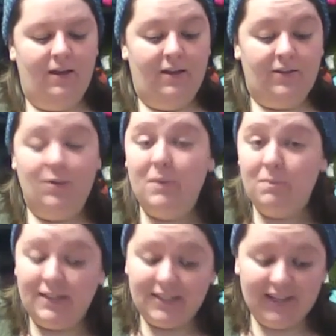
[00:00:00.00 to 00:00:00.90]
So I've been
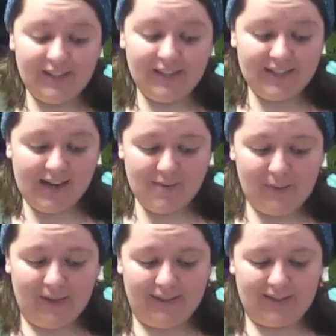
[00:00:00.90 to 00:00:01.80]
busy at the dye
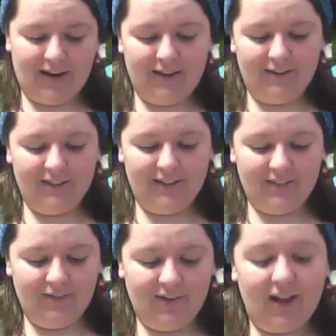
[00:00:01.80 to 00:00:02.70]
pots creating lots of
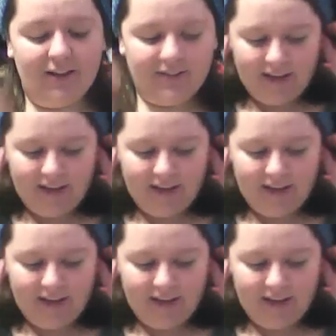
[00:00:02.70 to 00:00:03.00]
new colors,